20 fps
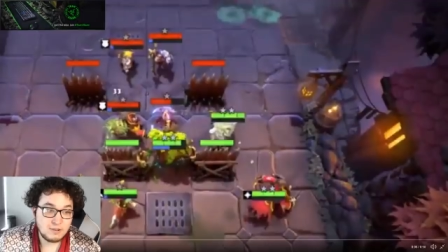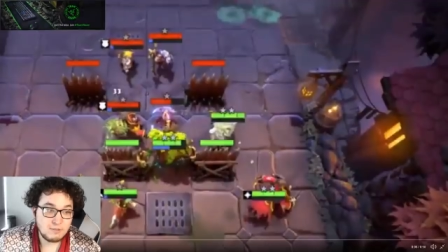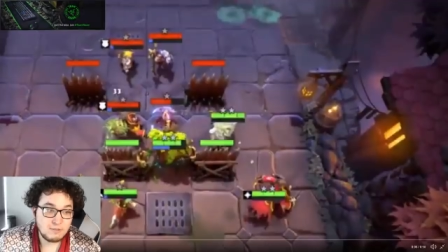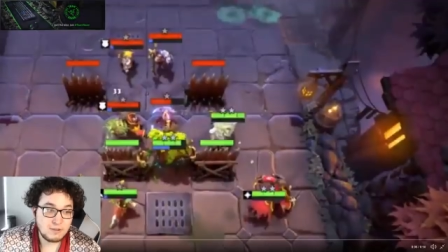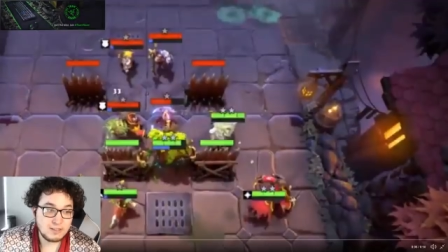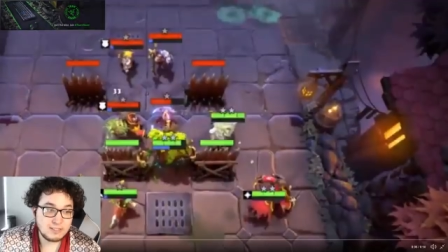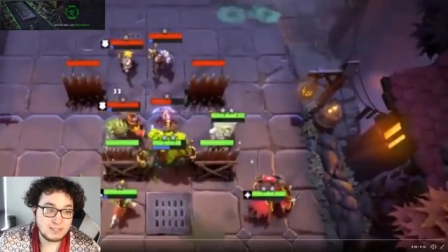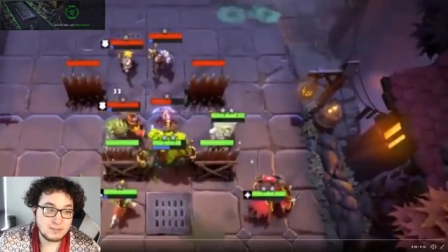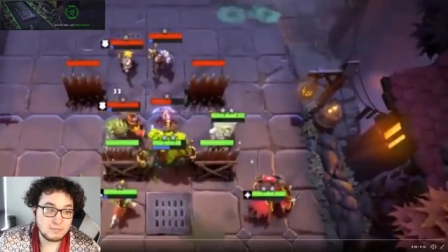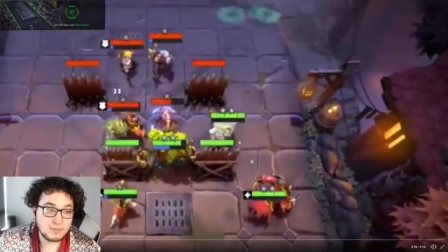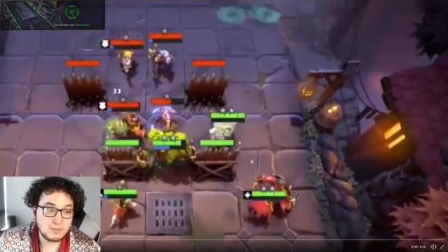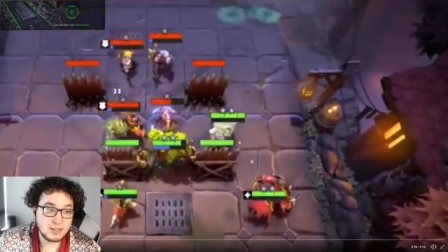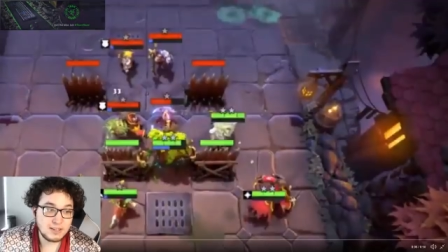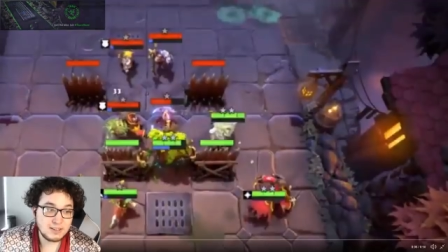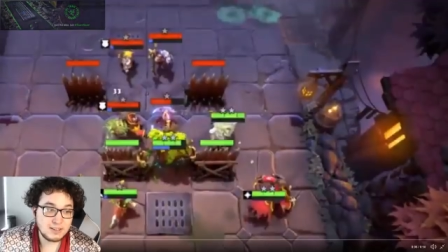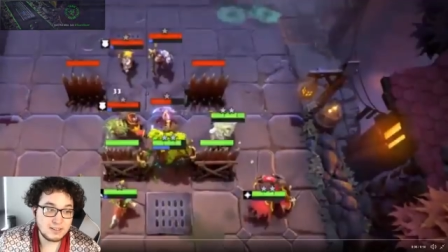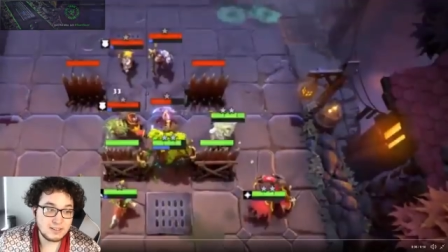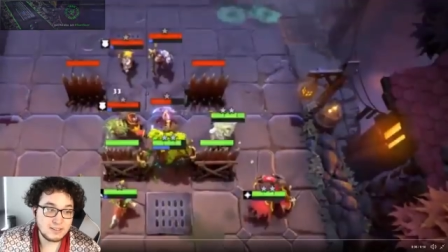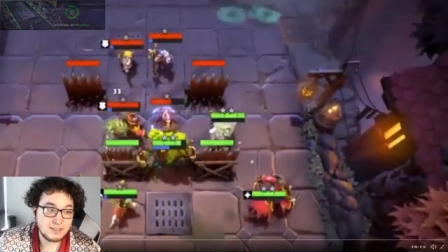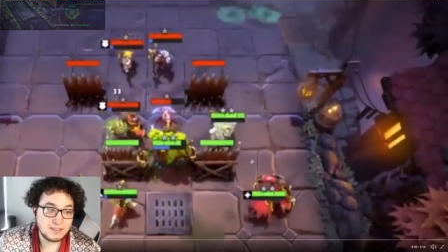Why isn't it
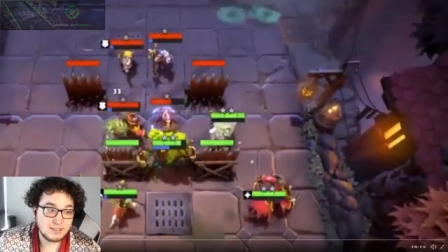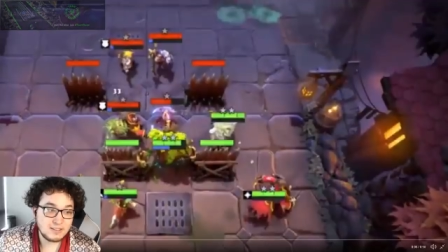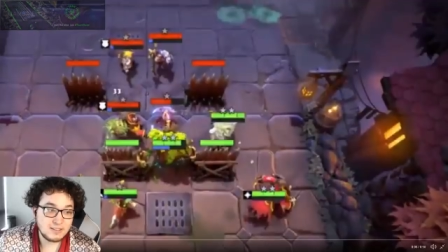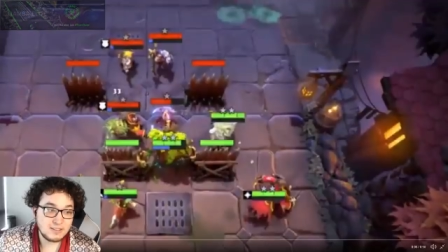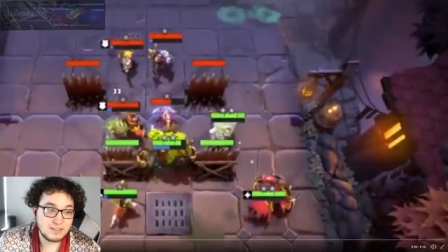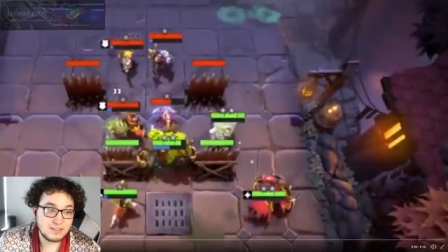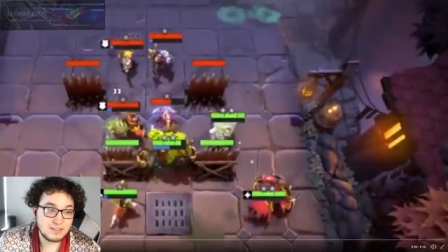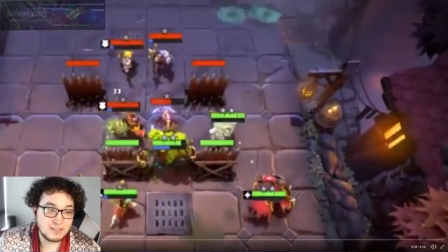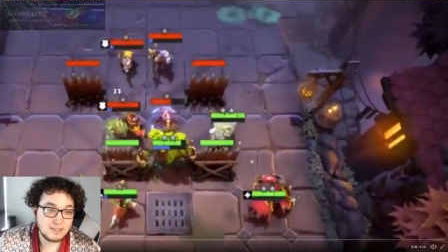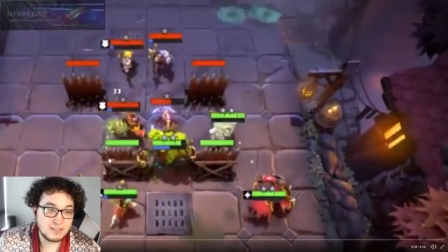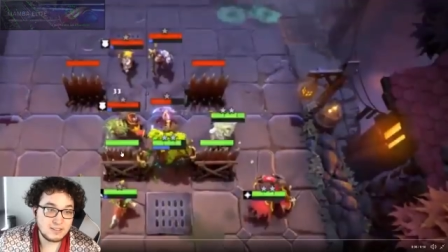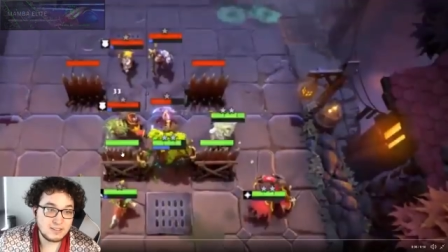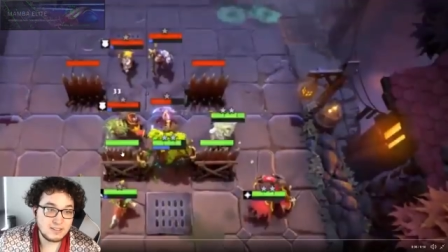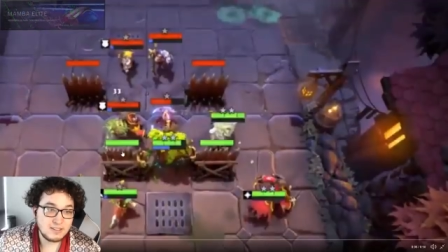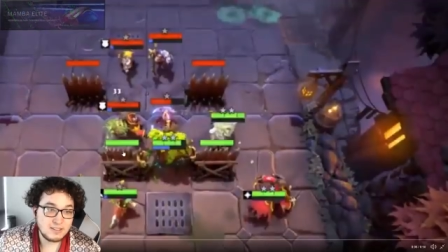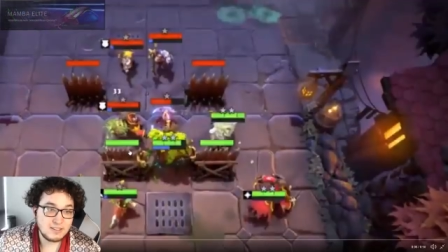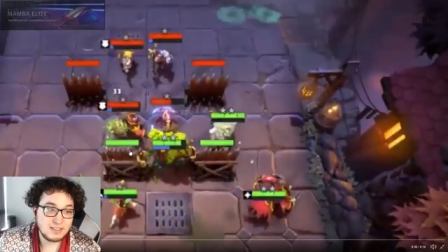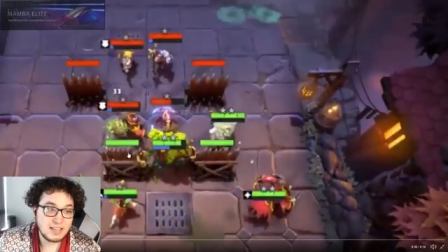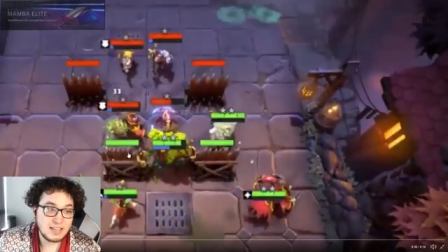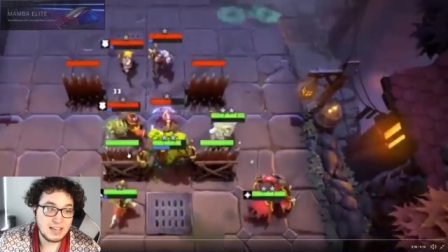playing?
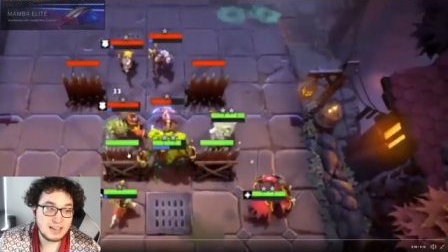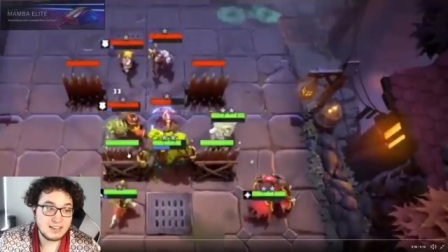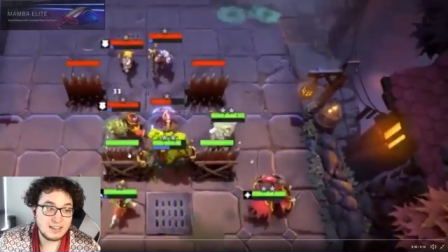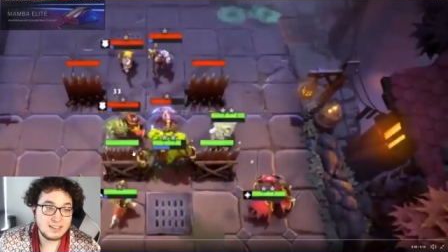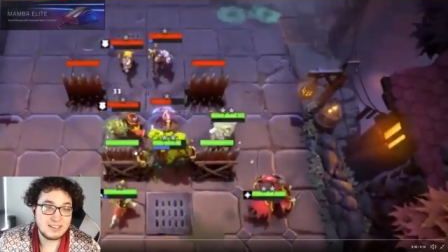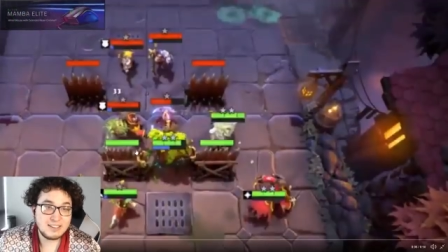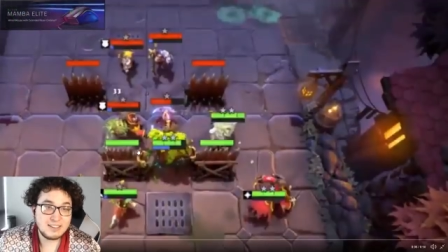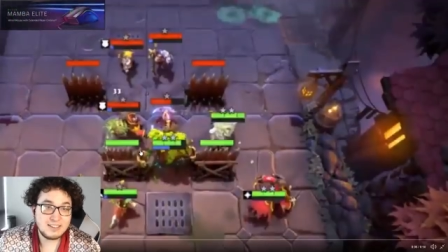What the heck?